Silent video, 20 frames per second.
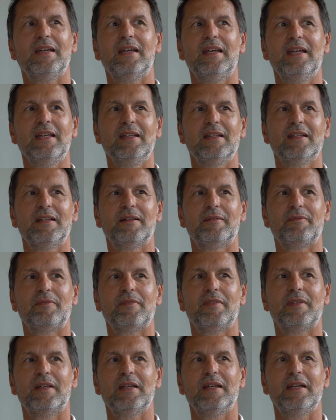
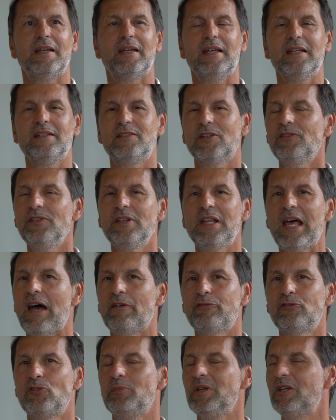it doesn't
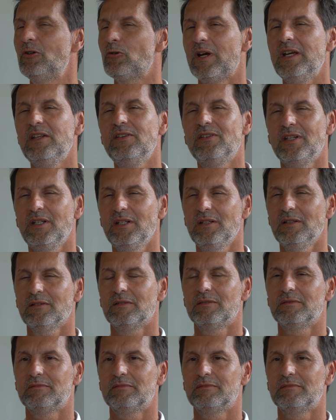have to be crazy,